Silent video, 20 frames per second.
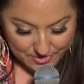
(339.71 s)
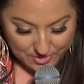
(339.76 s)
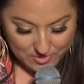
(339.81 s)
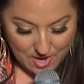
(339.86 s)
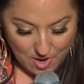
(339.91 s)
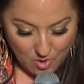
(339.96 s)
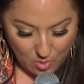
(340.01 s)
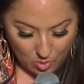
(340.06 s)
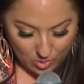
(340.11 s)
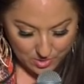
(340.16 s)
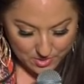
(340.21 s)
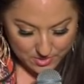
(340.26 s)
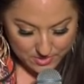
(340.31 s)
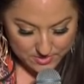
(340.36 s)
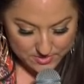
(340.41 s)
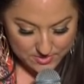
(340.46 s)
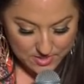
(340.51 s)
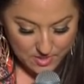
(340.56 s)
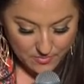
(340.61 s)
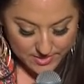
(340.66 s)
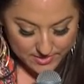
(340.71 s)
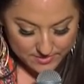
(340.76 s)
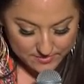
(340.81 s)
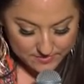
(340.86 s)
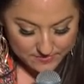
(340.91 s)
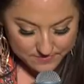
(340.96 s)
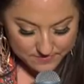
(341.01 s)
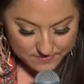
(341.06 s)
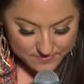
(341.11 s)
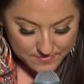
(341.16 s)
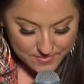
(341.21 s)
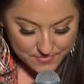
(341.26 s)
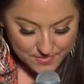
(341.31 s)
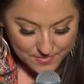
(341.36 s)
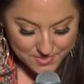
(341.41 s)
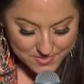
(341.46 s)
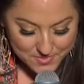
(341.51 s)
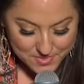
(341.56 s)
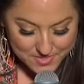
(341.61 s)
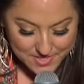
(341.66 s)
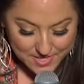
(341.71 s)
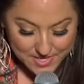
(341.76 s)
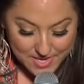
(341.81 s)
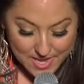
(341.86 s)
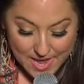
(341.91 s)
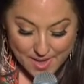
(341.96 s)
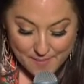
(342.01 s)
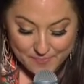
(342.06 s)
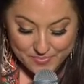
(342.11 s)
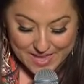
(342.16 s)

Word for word: They're not hoarders. Oh, wait, I thought that's what it said.